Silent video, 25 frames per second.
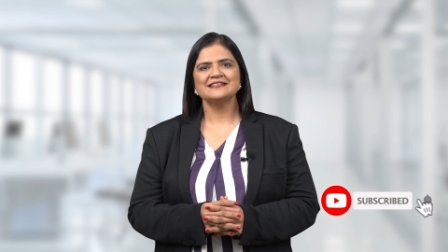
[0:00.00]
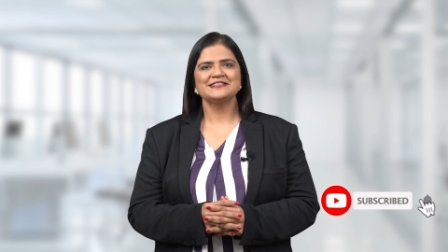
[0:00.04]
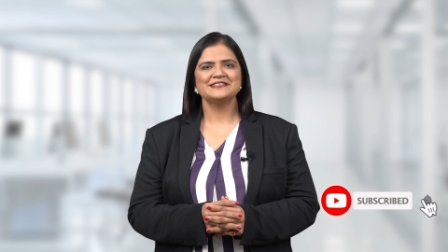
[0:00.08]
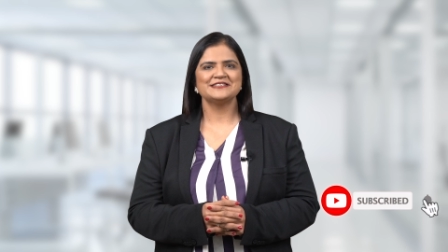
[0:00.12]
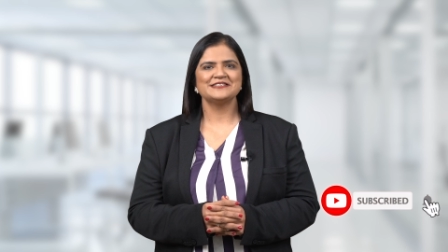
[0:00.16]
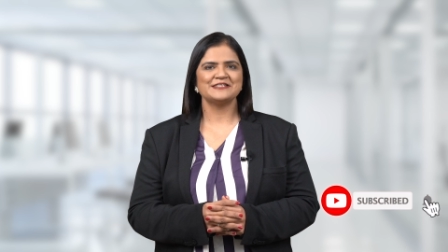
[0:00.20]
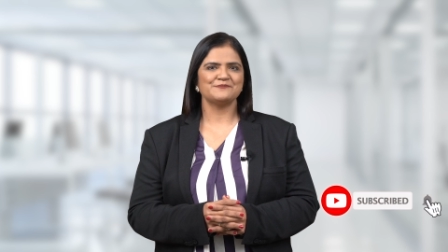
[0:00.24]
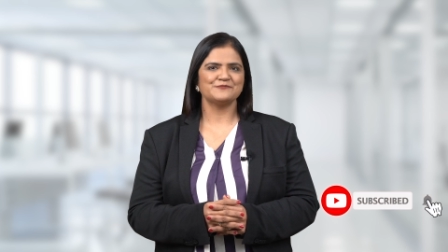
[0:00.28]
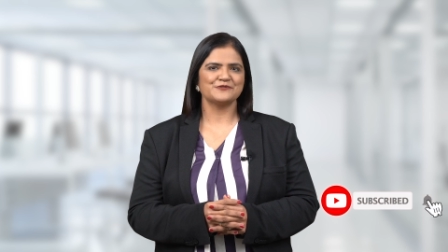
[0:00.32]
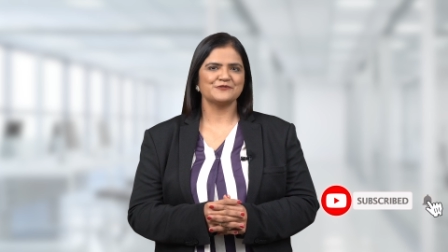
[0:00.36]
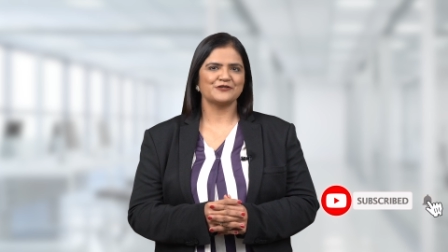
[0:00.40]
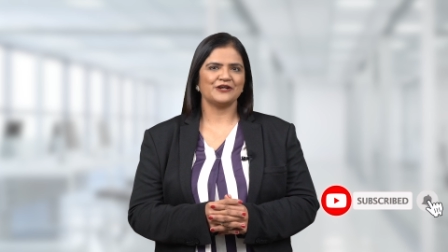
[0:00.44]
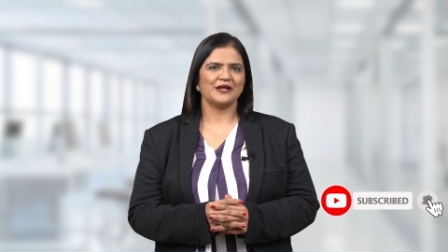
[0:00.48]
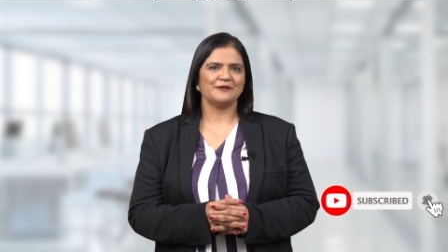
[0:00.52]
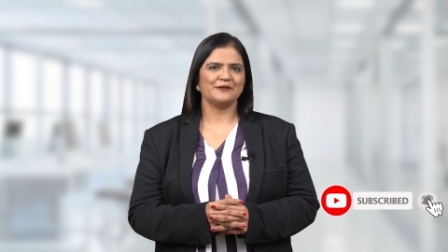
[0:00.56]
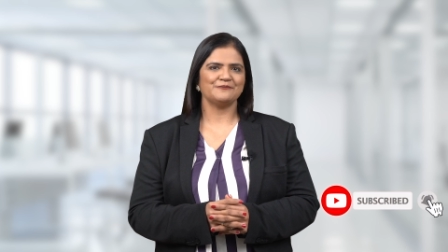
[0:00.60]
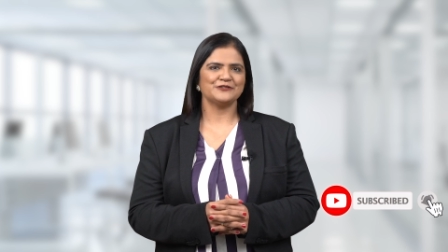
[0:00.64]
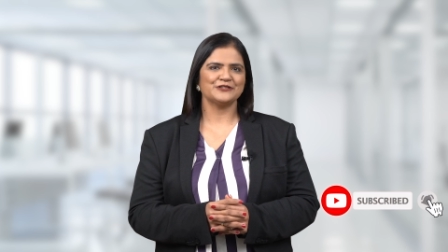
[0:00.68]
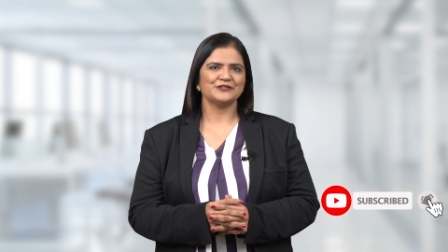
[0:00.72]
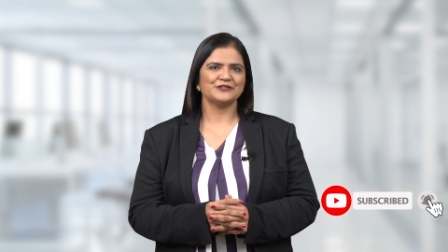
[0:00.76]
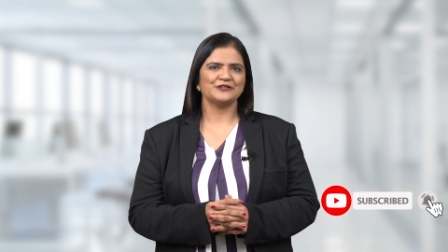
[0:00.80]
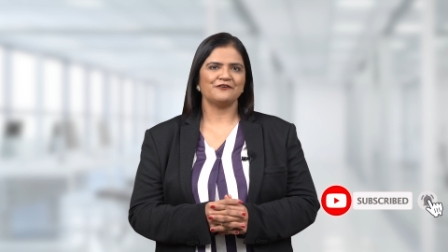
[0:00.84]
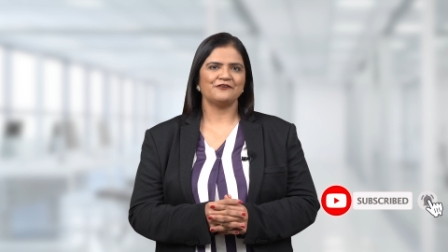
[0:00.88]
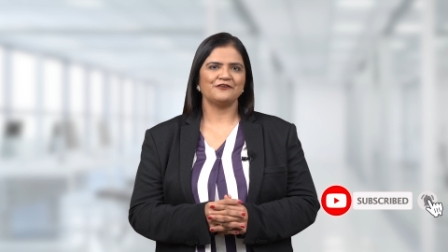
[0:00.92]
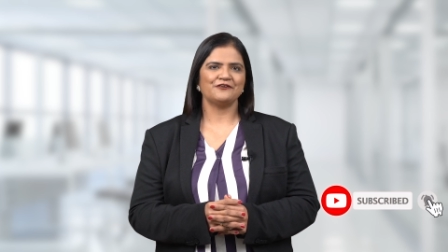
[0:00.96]
subscribe
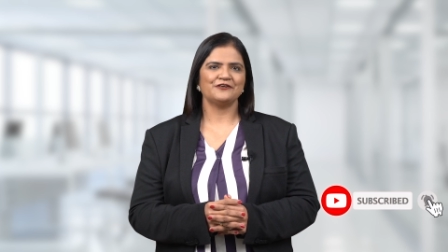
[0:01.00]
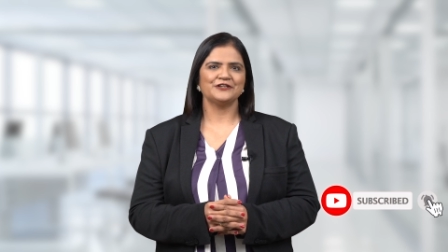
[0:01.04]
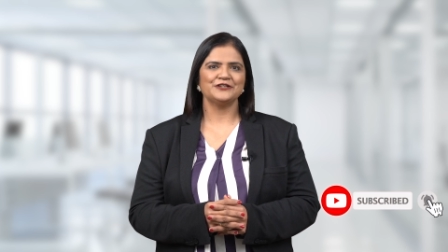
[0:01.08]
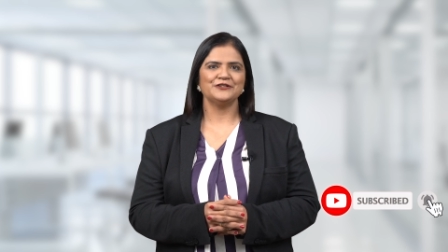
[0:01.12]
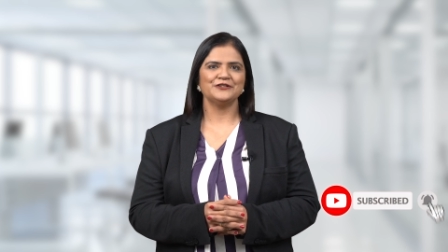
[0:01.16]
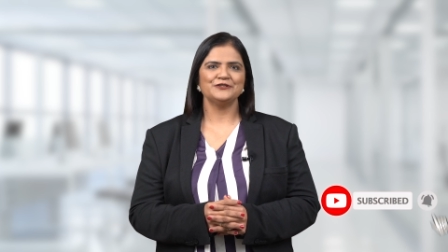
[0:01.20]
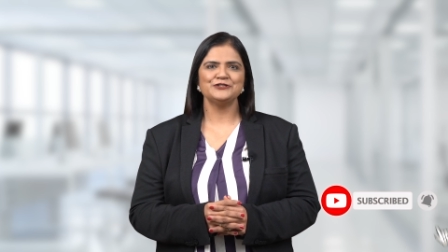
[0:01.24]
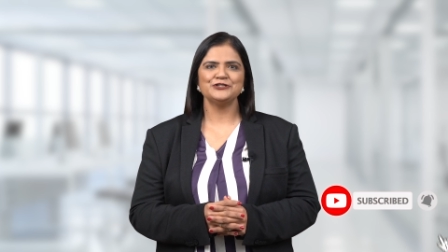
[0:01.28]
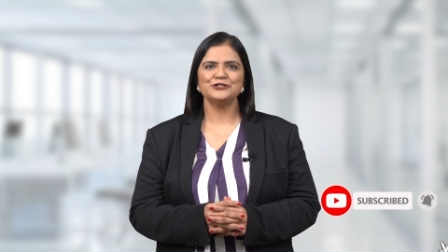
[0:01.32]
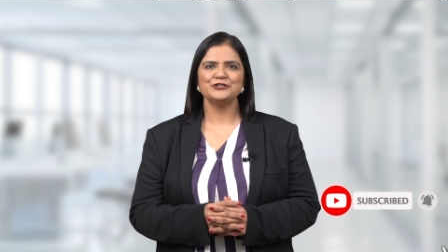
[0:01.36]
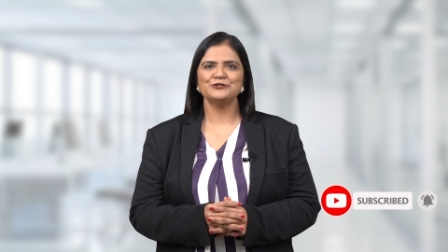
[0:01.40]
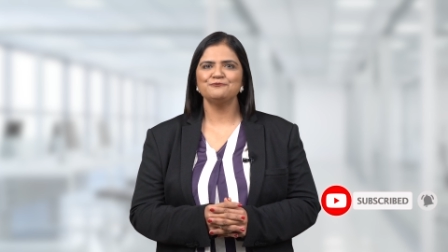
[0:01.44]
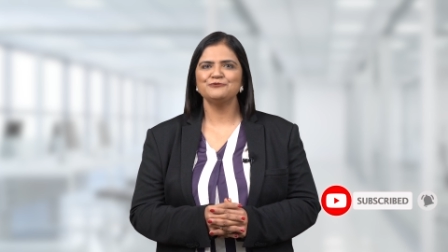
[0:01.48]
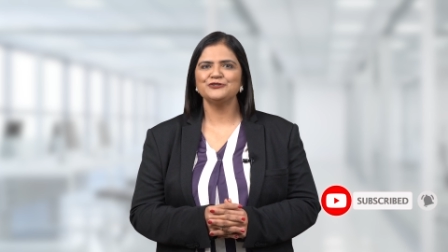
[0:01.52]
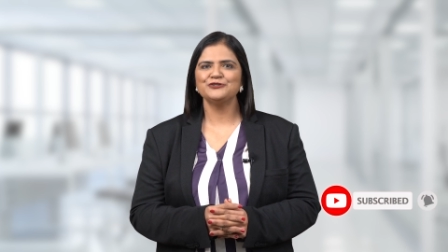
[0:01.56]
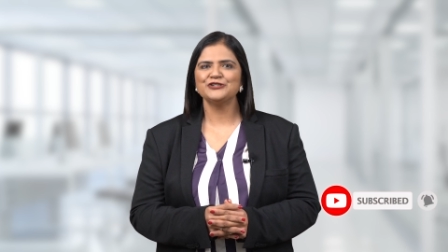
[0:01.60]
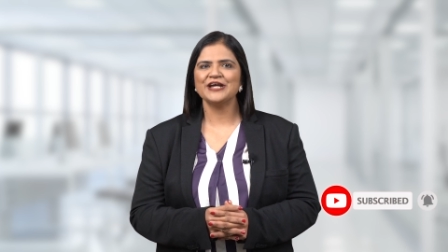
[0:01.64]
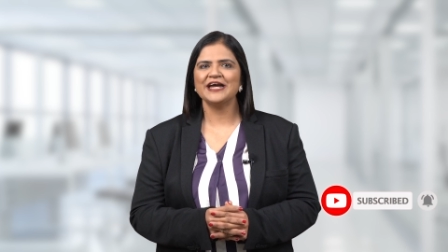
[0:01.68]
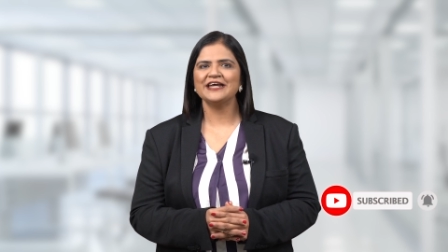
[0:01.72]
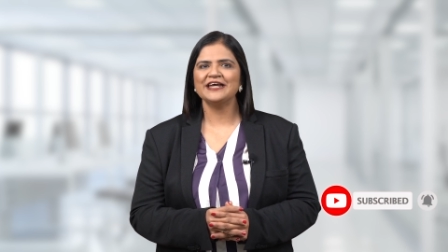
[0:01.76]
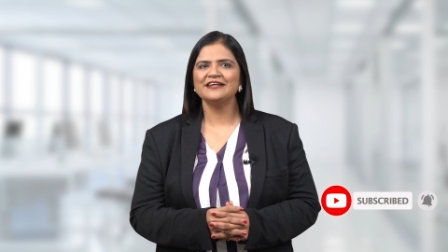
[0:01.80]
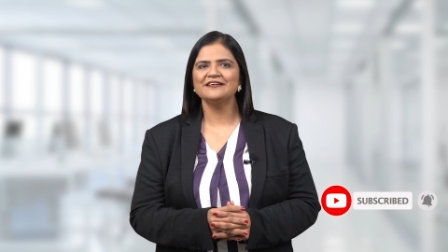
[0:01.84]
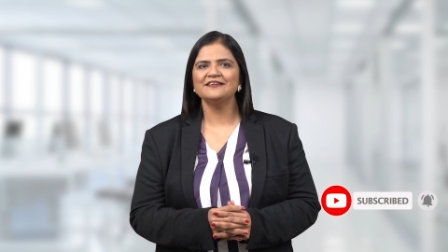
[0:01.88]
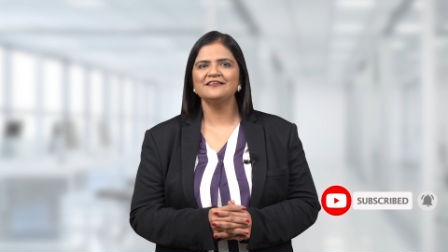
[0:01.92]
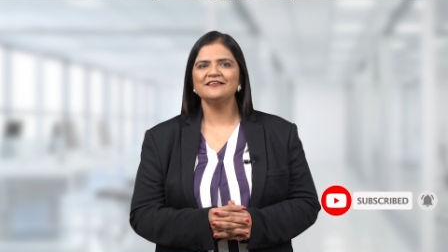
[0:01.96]
to our YouTube
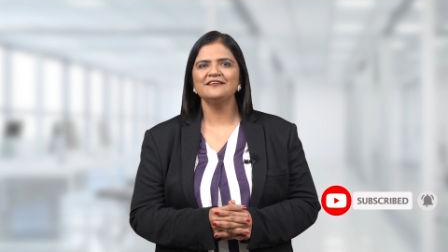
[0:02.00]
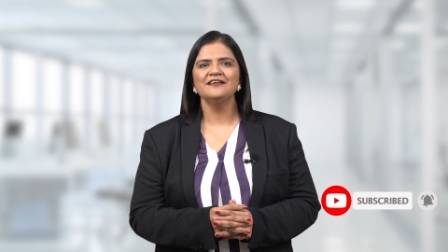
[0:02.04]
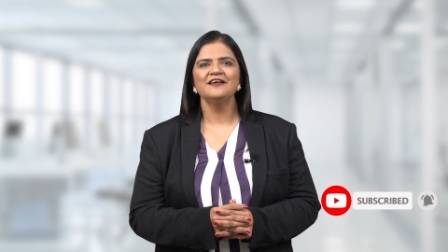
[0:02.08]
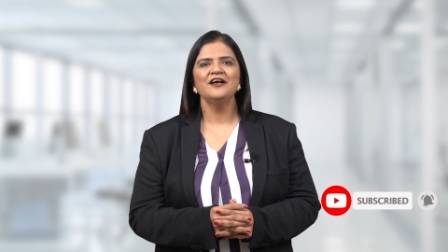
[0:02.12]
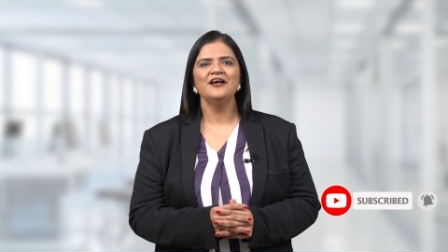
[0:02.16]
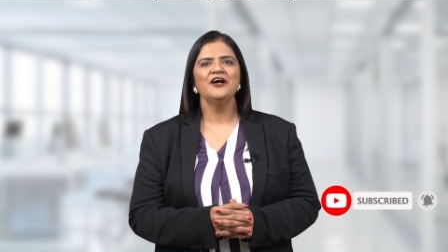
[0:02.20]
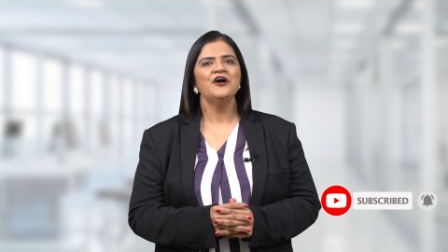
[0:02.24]
channel